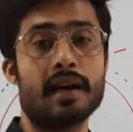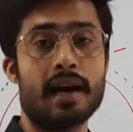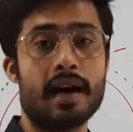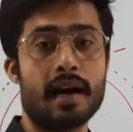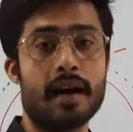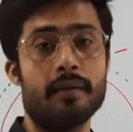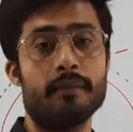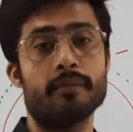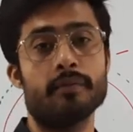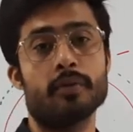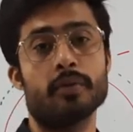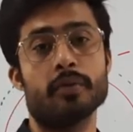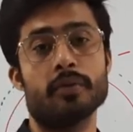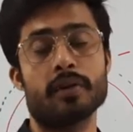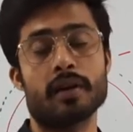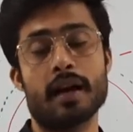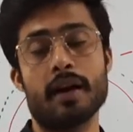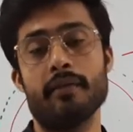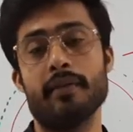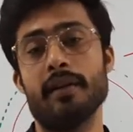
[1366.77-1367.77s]
harm to
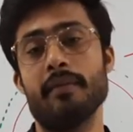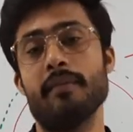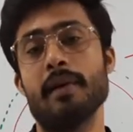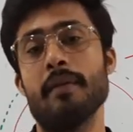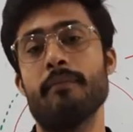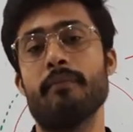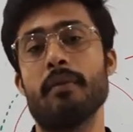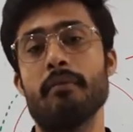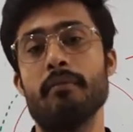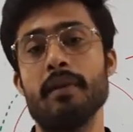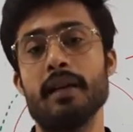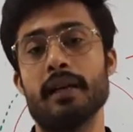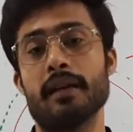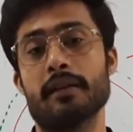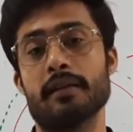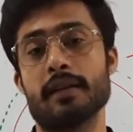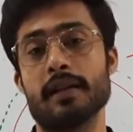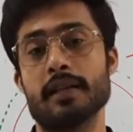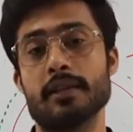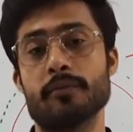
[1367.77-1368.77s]
travel by public
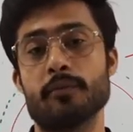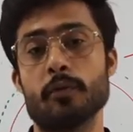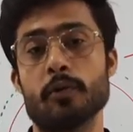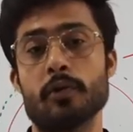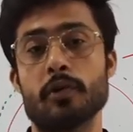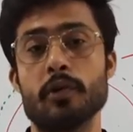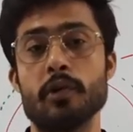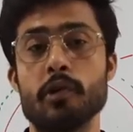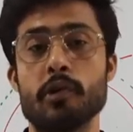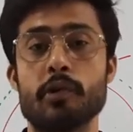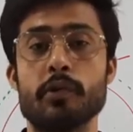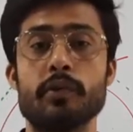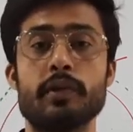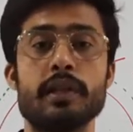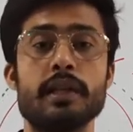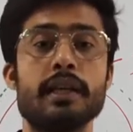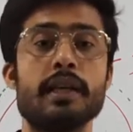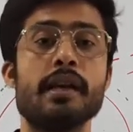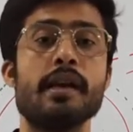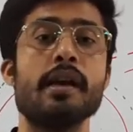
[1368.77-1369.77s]
transport due to
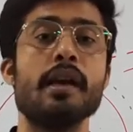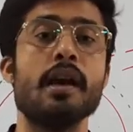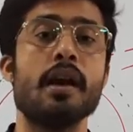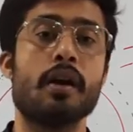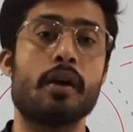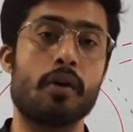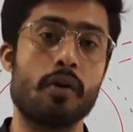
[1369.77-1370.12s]
the